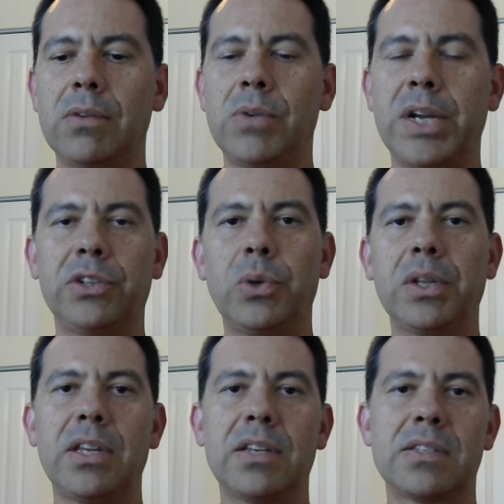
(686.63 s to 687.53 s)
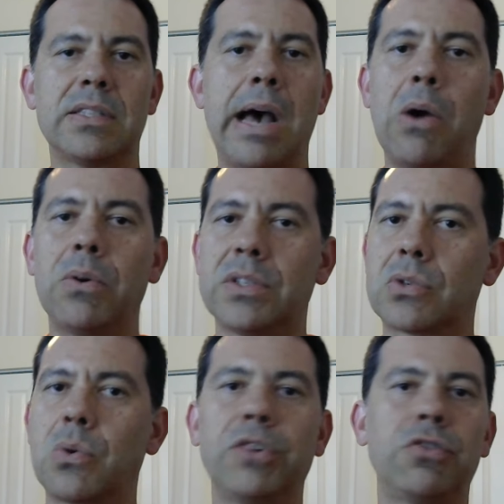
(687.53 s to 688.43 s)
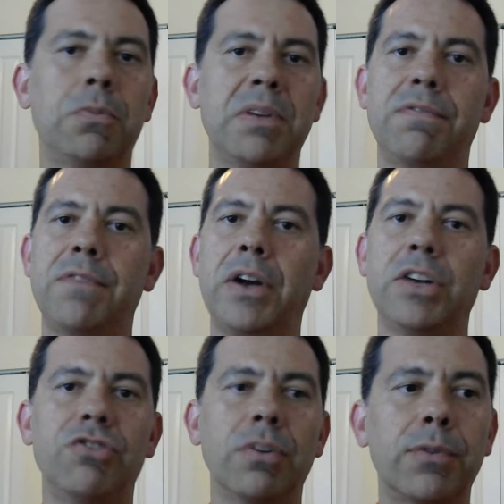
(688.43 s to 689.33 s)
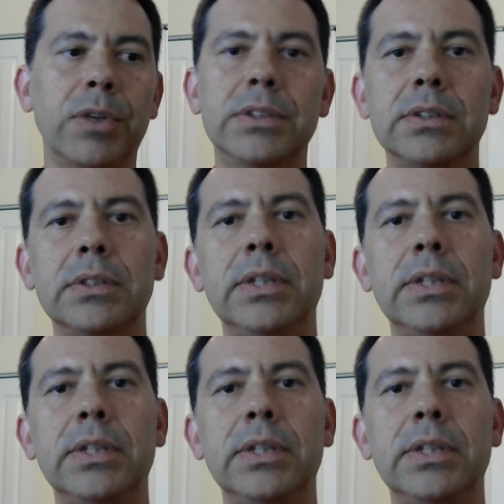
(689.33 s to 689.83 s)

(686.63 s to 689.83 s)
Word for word: we are doing things now it's going to be very different